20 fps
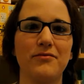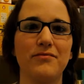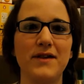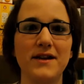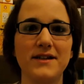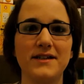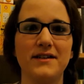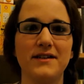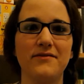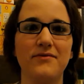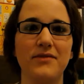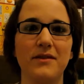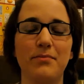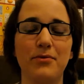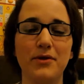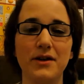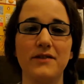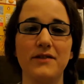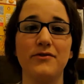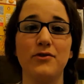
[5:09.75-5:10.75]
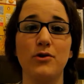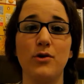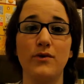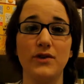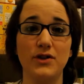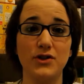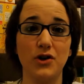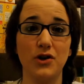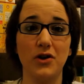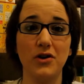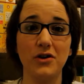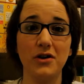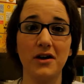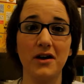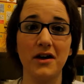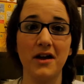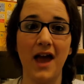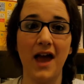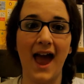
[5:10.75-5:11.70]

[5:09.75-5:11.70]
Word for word: written from the point of view of a dog